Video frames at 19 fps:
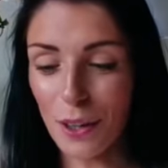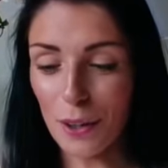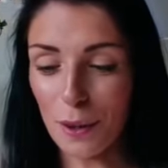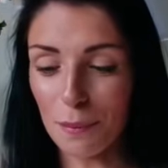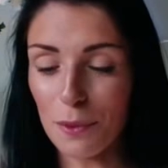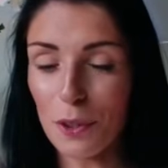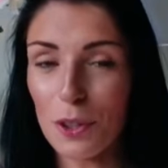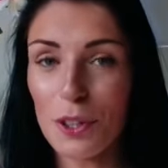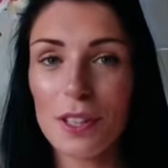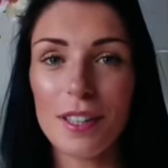
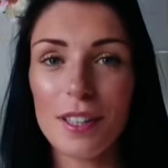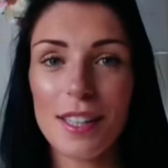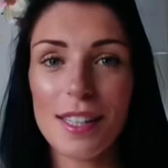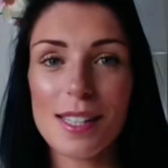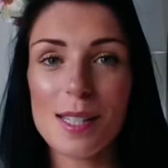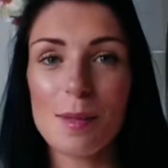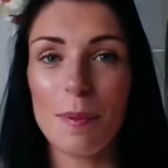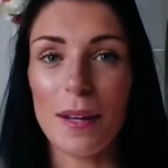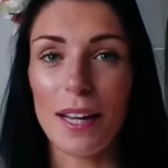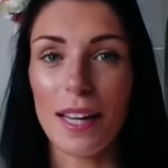I'm not gonna
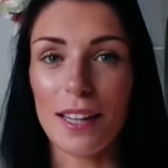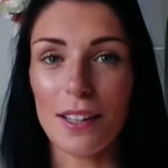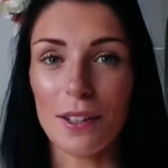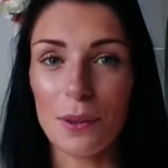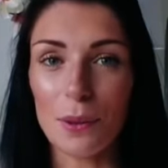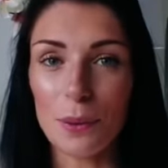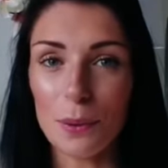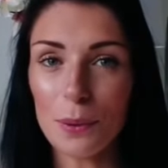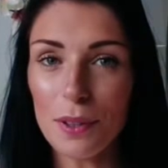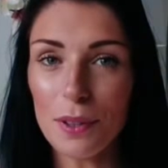explain
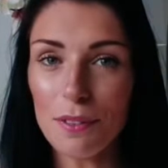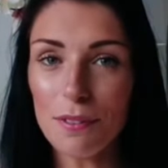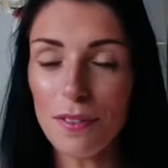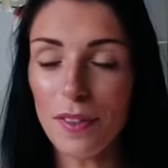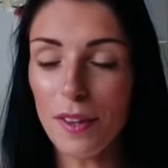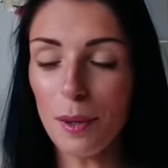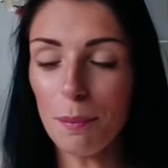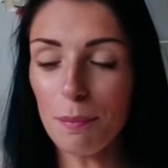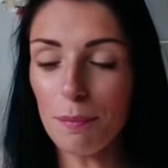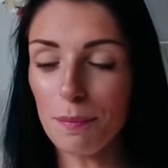all of
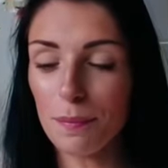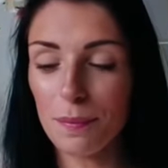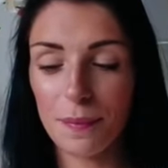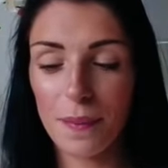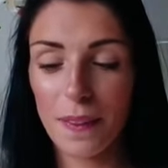them,